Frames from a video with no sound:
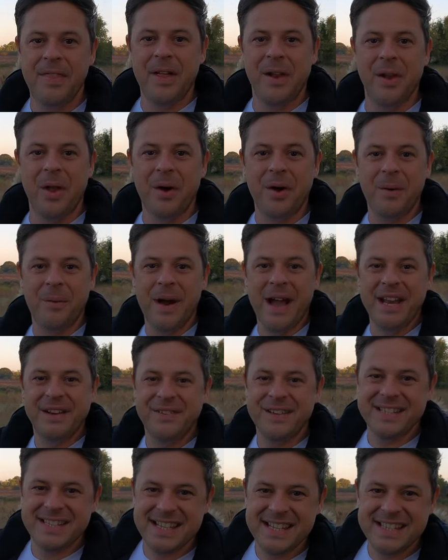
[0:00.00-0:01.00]
the long
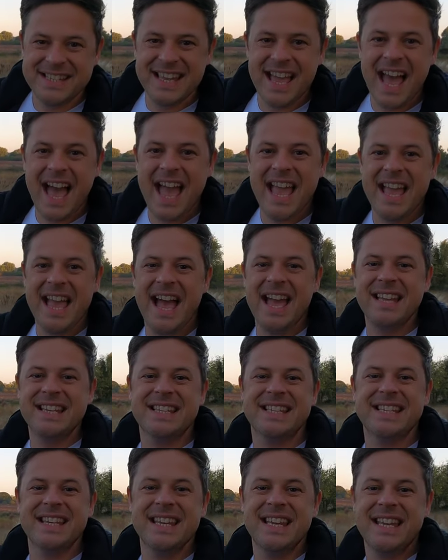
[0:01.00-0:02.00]
awaited visit to
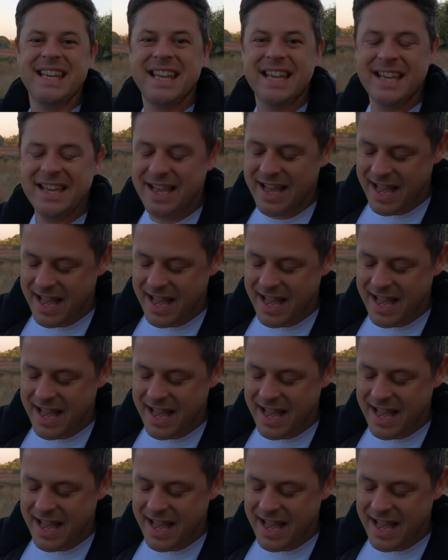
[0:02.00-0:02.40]
AAC,